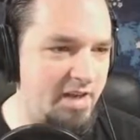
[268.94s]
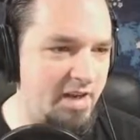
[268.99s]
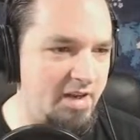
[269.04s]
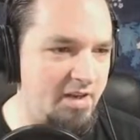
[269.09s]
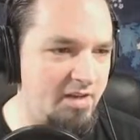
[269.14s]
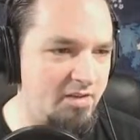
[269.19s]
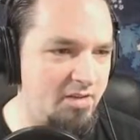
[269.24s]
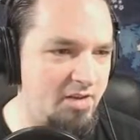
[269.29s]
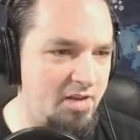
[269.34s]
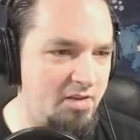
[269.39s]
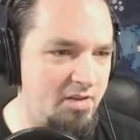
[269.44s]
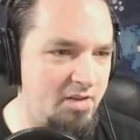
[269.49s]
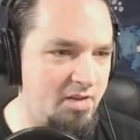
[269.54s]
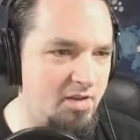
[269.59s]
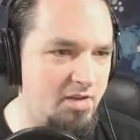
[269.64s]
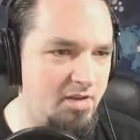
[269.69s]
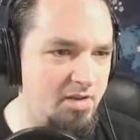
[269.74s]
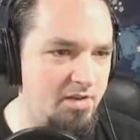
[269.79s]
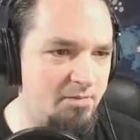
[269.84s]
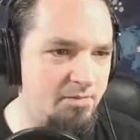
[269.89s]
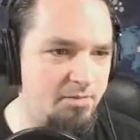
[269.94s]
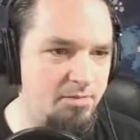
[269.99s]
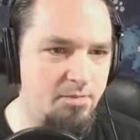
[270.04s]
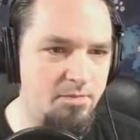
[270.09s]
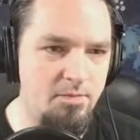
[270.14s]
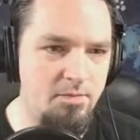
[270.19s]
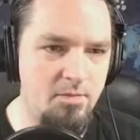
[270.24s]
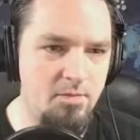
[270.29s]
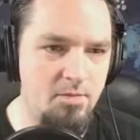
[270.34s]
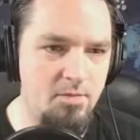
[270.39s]
Anything in the...
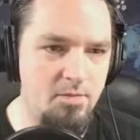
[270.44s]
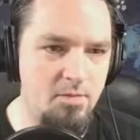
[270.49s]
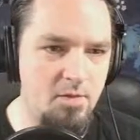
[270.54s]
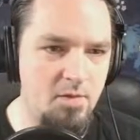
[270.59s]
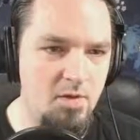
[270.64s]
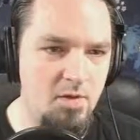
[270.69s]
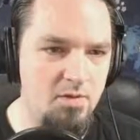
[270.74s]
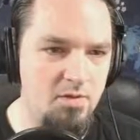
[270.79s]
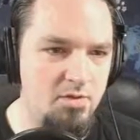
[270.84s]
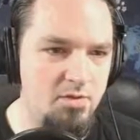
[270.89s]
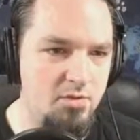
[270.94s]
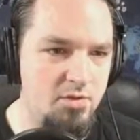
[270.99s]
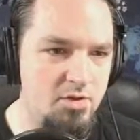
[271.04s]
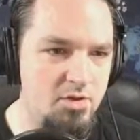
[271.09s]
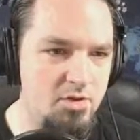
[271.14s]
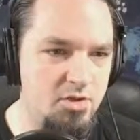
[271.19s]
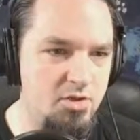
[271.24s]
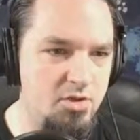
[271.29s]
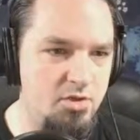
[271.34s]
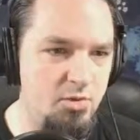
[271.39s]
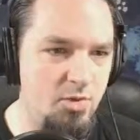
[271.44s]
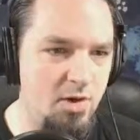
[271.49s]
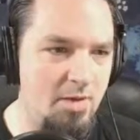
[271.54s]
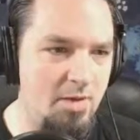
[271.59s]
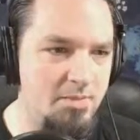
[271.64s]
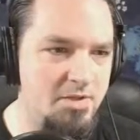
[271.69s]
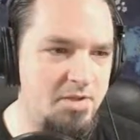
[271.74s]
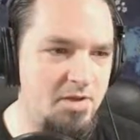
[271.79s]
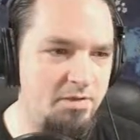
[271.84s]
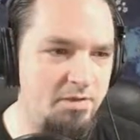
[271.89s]
We just
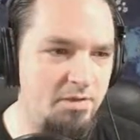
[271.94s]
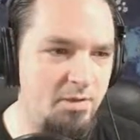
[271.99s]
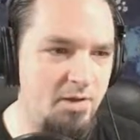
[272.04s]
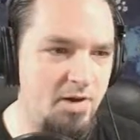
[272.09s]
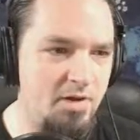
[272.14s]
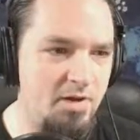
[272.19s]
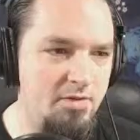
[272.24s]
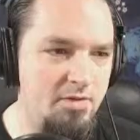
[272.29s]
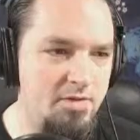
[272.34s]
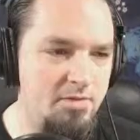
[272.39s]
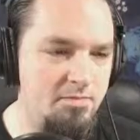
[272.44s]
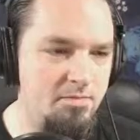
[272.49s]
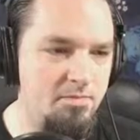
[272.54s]
drop stuff around